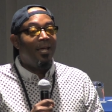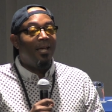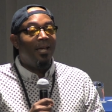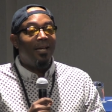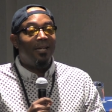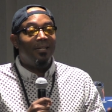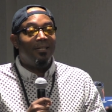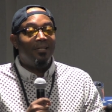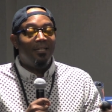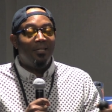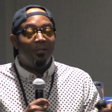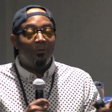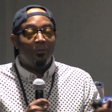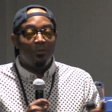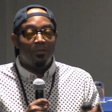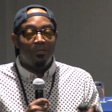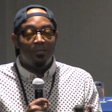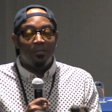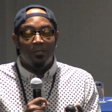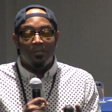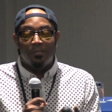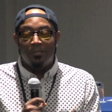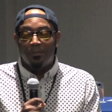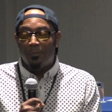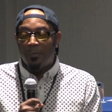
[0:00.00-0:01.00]
and he was
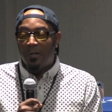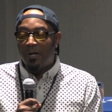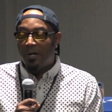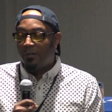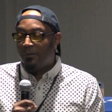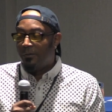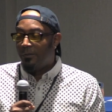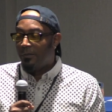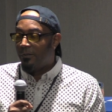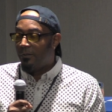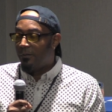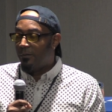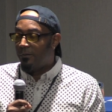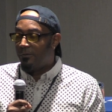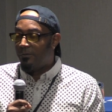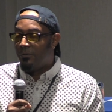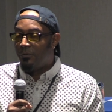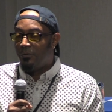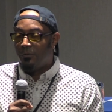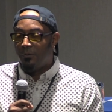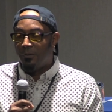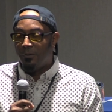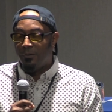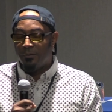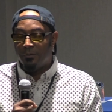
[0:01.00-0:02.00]
an aspiring
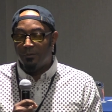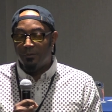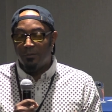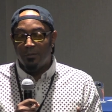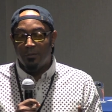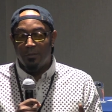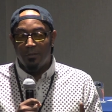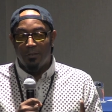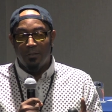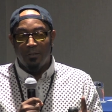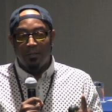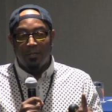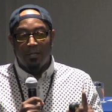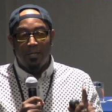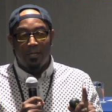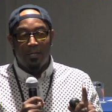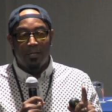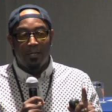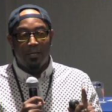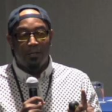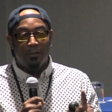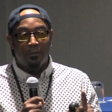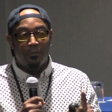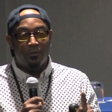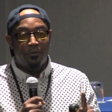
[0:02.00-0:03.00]
cartoonist.
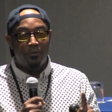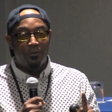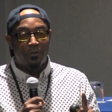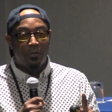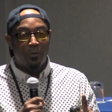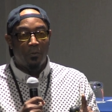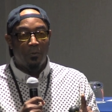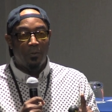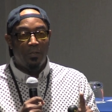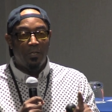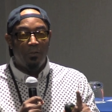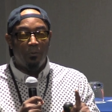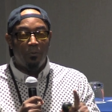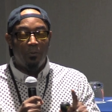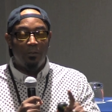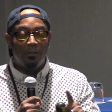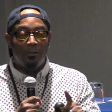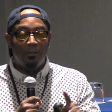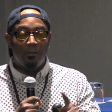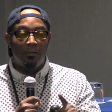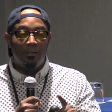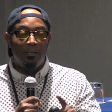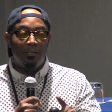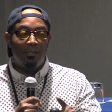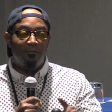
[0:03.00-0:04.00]
And so he would
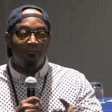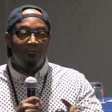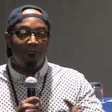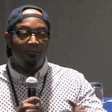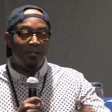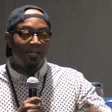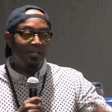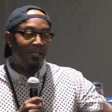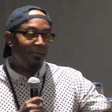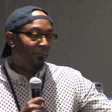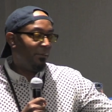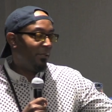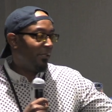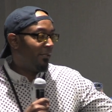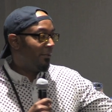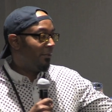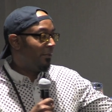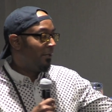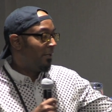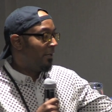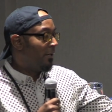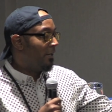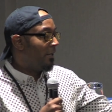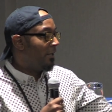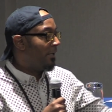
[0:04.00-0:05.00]
invite me
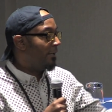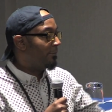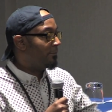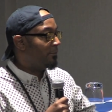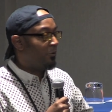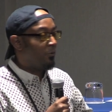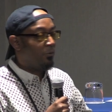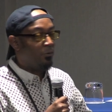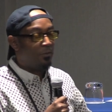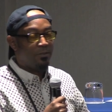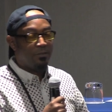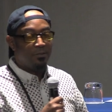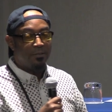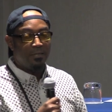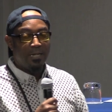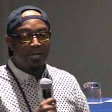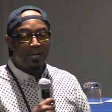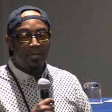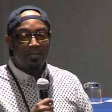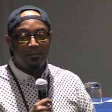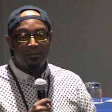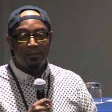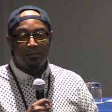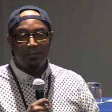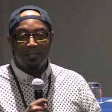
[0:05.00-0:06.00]
up to his
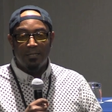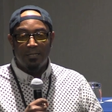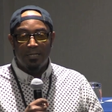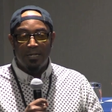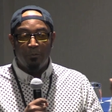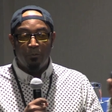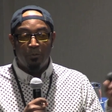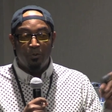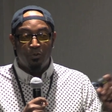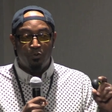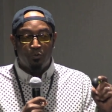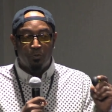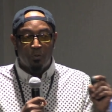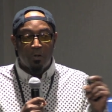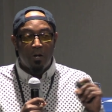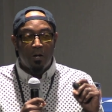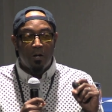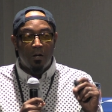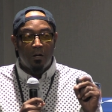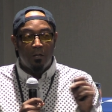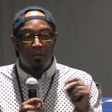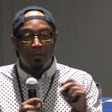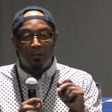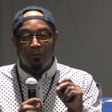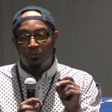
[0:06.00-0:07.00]
desk, and I would
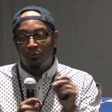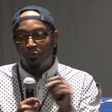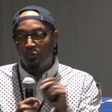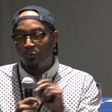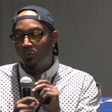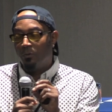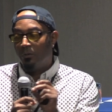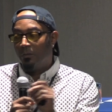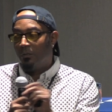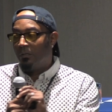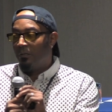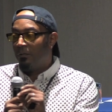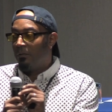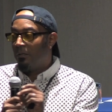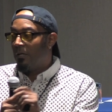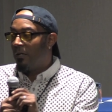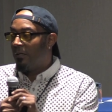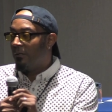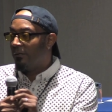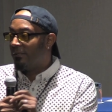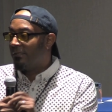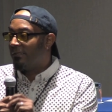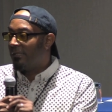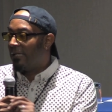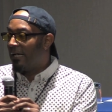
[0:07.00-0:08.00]
doodle
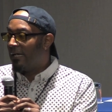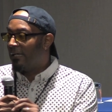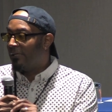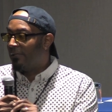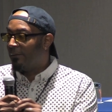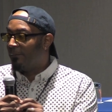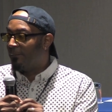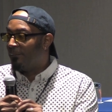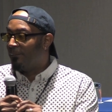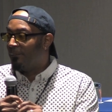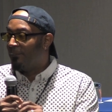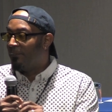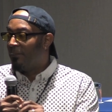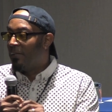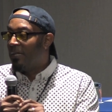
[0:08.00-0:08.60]
alongside him.